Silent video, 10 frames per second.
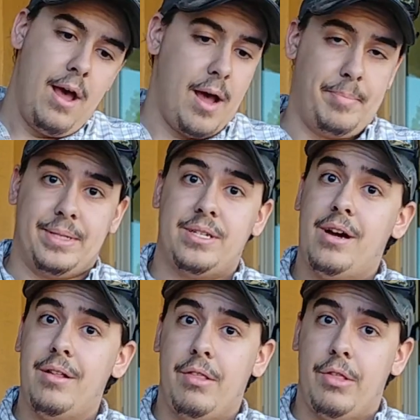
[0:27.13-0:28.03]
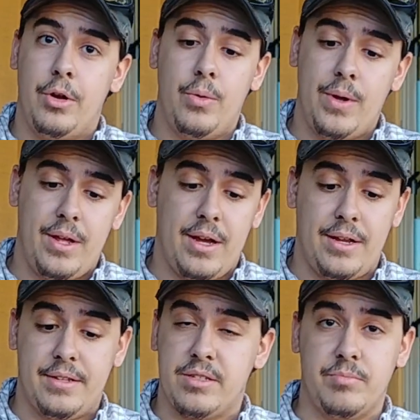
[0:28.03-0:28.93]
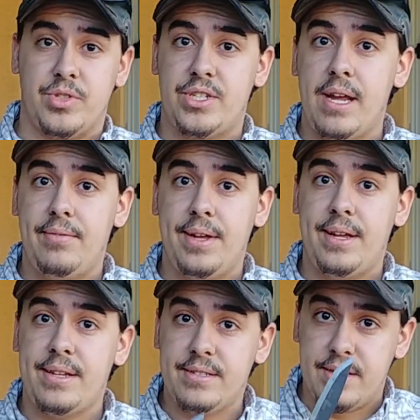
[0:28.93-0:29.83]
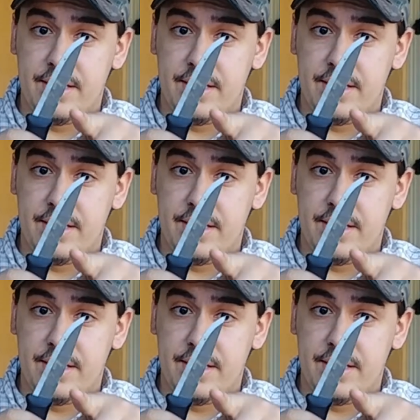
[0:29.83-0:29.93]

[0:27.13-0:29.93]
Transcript: I batoned through it, I did some shavings, I